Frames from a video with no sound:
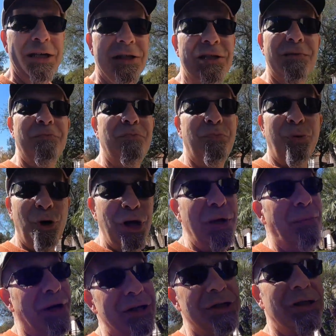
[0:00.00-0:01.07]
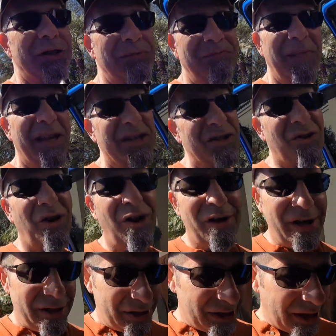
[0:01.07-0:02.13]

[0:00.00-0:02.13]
It's pretty much as strong as